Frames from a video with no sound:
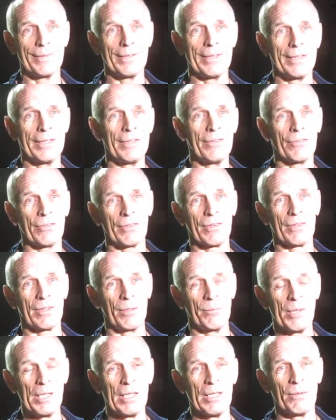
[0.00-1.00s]
He's
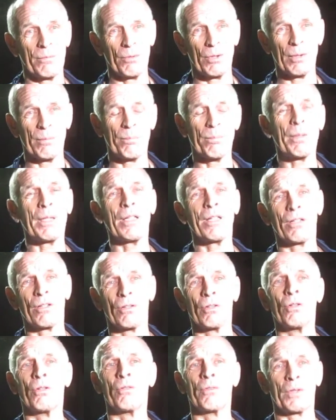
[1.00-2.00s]
come in, it would
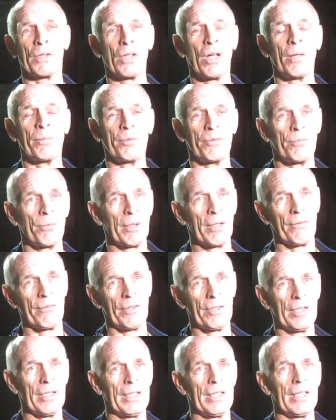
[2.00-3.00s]
appear, over top of one of
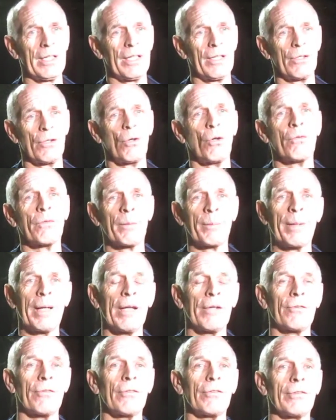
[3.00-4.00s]
the
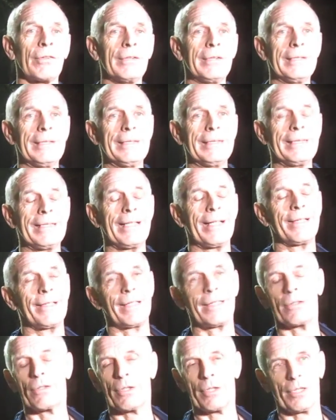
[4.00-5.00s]
overpasses and
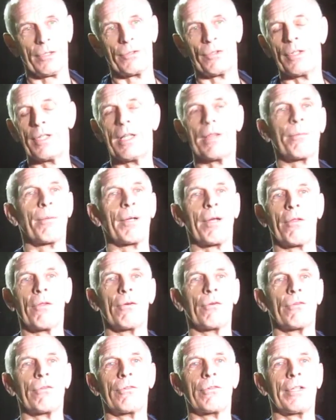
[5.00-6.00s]
then got underneath one of
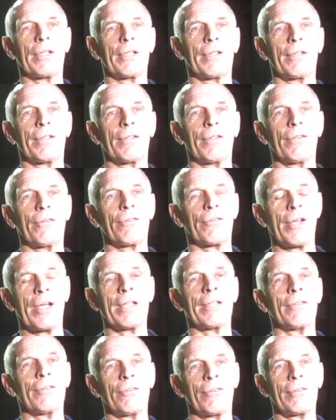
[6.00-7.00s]
those
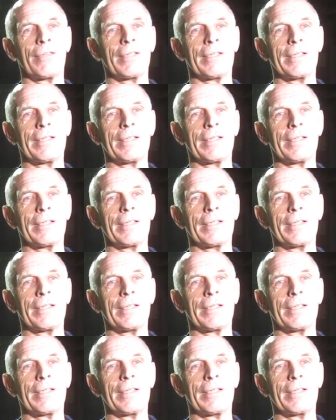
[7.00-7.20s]
signs.